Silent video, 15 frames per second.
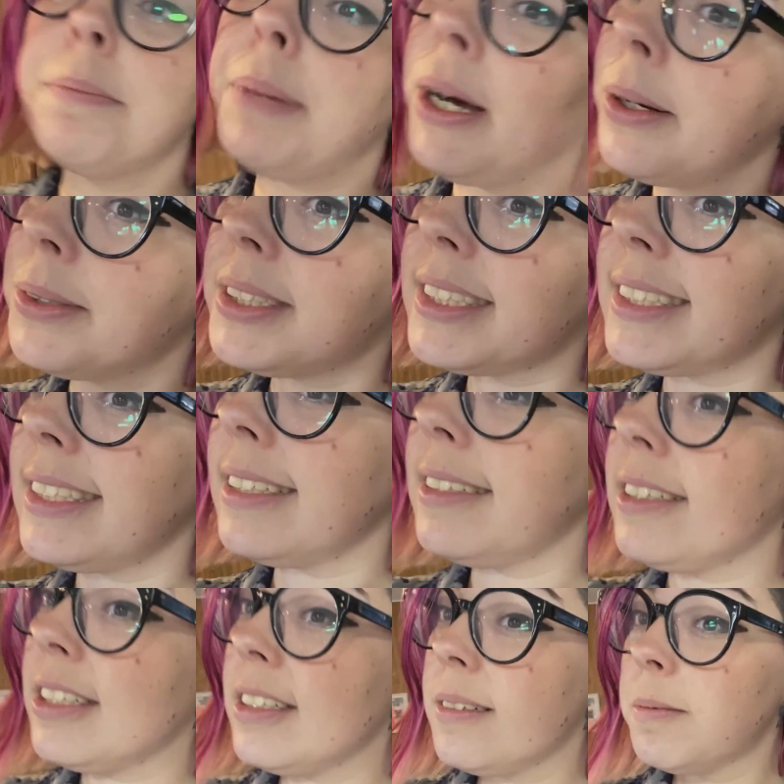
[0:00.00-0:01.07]
post
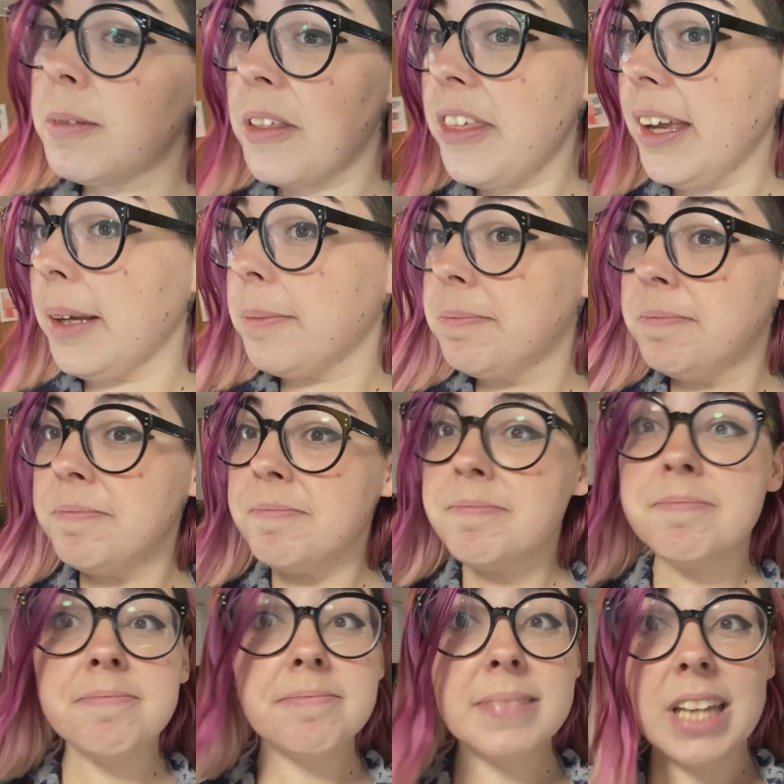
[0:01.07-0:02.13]
the thing
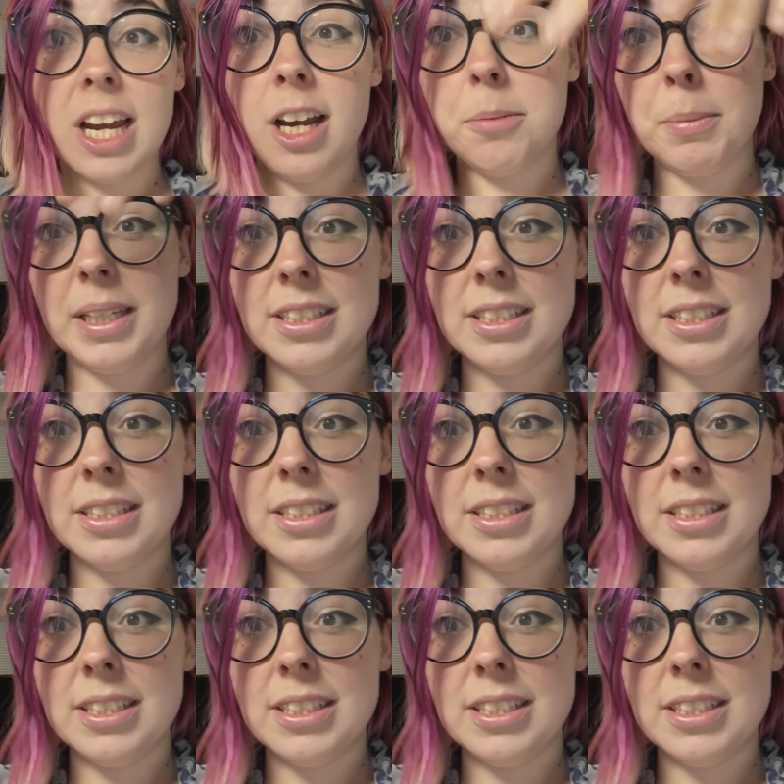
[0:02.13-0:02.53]
on my